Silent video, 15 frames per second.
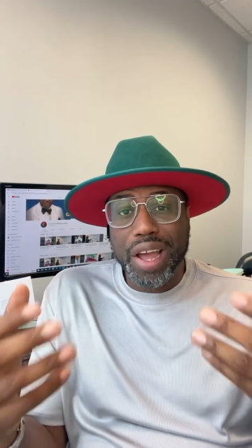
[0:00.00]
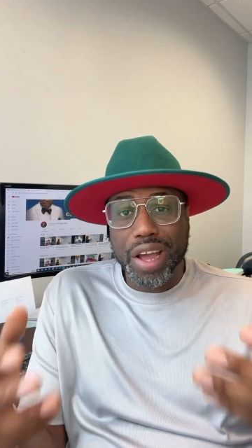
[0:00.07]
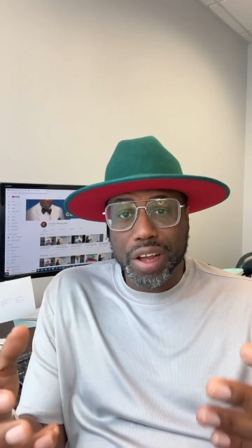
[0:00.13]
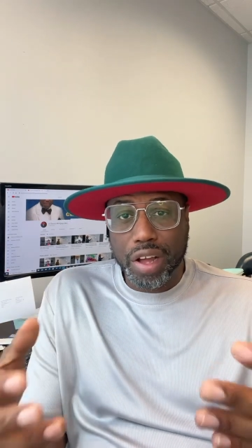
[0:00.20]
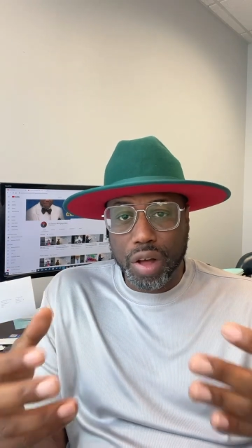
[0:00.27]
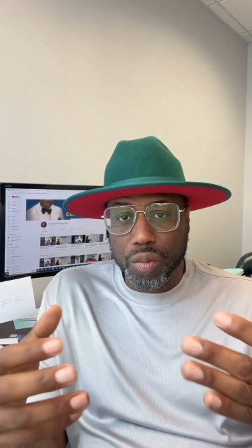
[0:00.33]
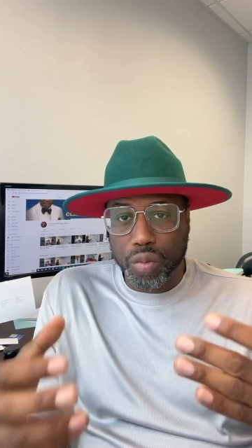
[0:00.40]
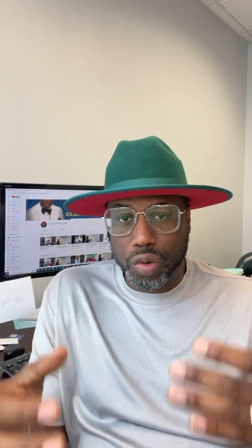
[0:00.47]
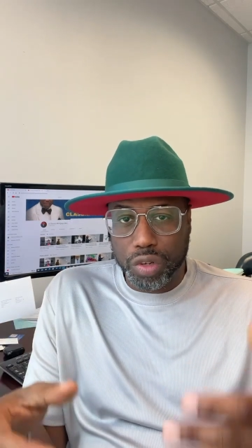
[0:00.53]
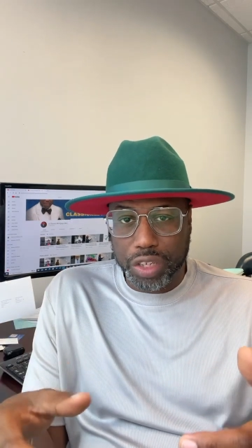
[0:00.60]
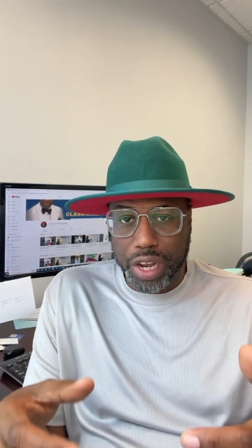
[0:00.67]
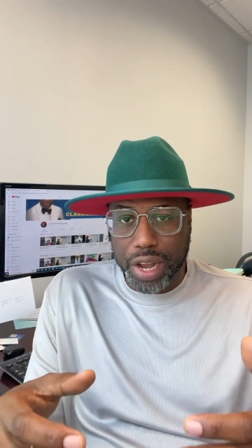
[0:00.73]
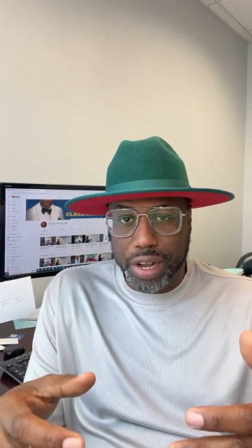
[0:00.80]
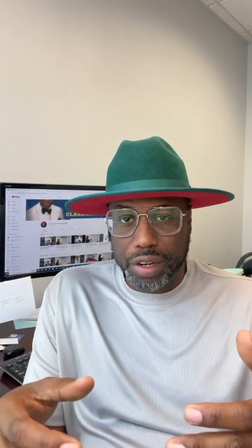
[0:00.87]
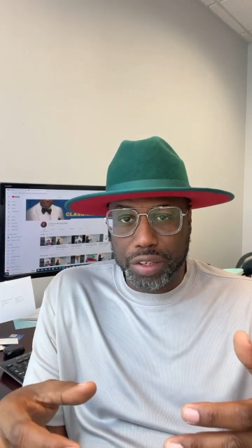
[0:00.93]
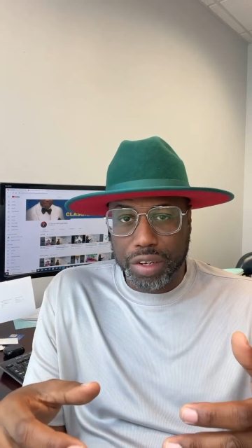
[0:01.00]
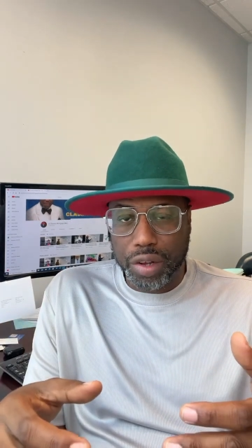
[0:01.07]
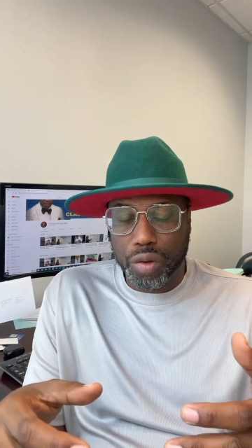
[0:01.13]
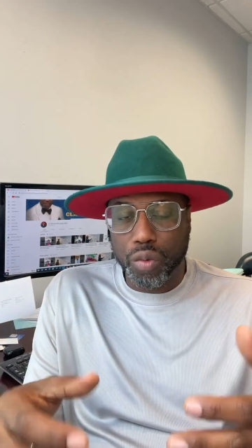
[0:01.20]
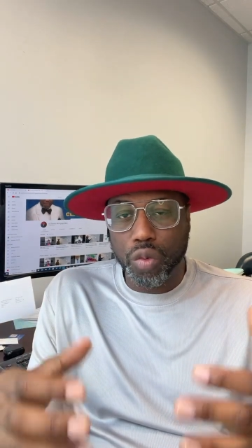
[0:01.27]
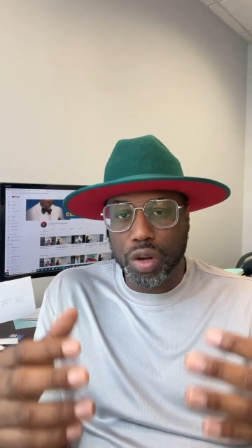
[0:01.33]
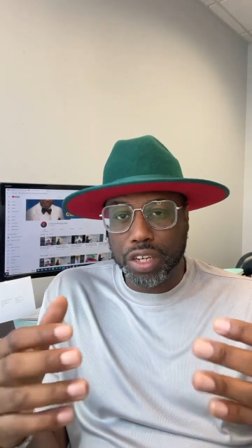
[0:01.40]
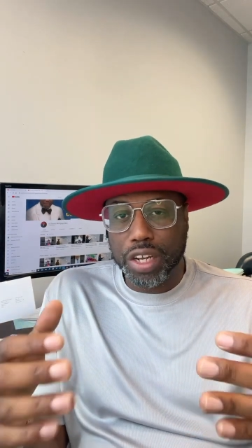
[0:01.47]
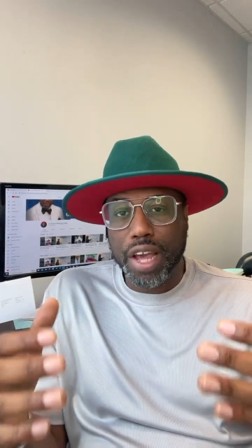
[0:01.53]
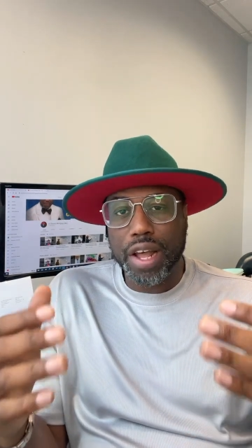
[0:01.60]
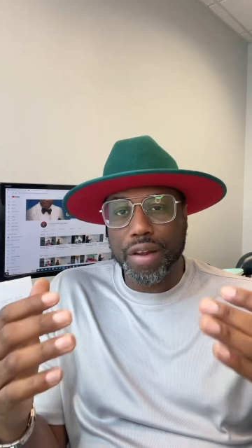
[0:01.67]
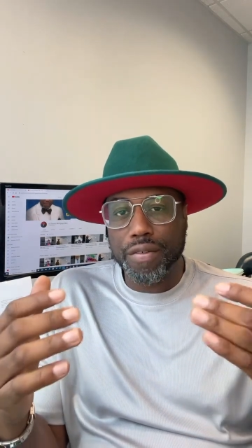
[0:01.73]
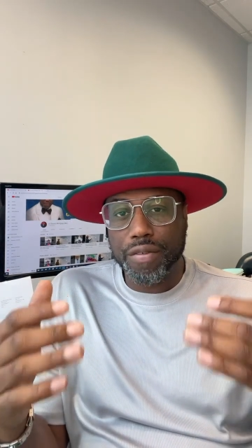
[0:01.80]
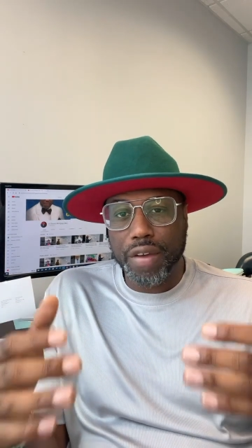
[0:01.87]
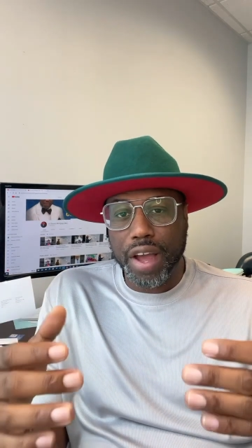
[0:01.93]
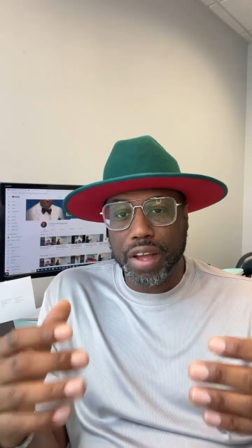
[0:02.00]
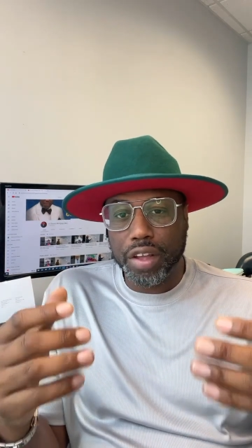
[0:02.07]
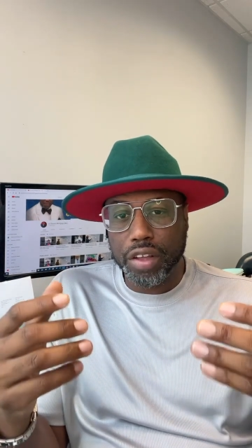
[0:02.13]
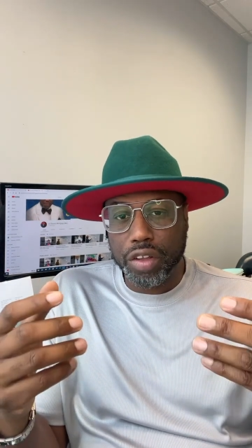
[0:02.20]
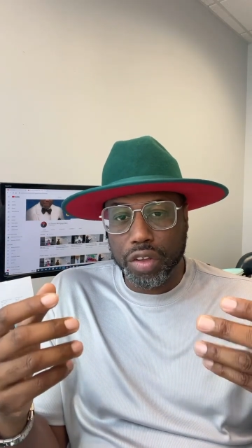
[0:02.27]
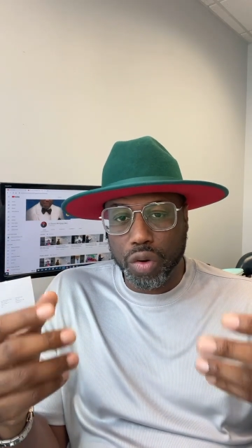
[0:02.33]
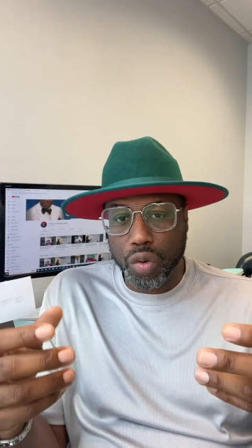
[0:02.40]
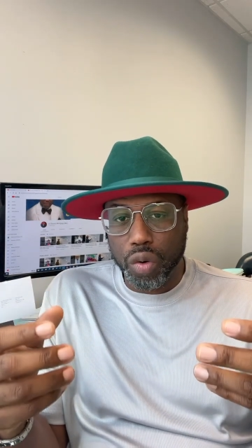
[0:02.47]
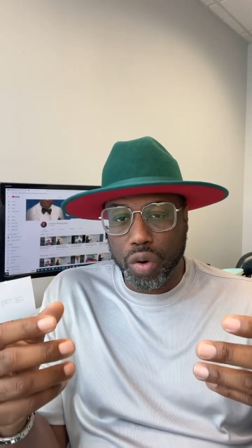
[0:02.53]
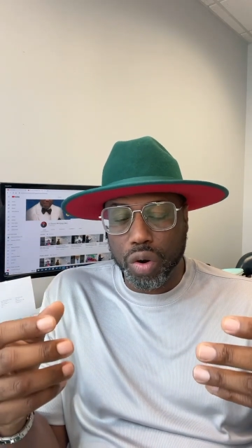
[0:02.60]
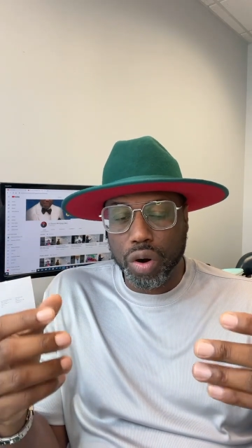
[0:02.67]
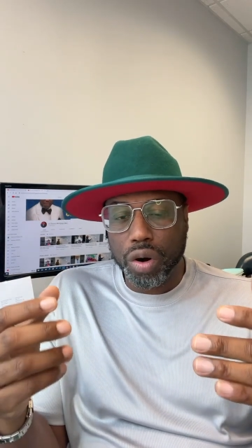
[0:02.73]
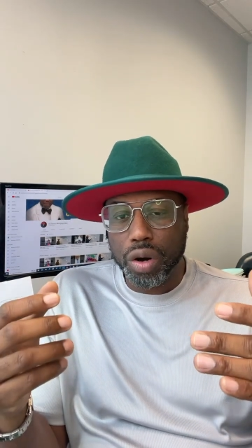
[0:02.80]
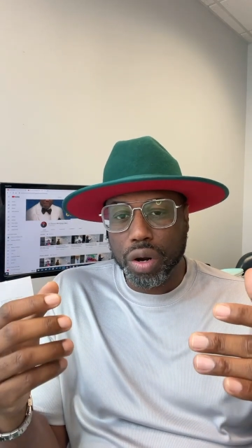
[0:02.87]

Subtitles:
income will change, which can affect your